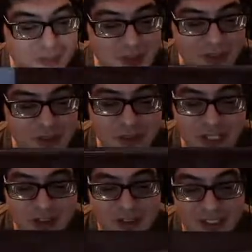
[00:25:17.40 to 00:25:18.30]
but
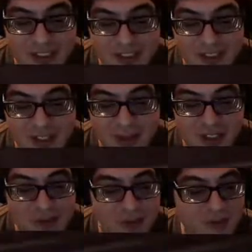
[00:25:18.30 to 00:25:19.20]
clearly so
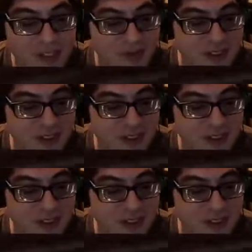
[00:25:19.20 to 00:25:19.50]
much more freedom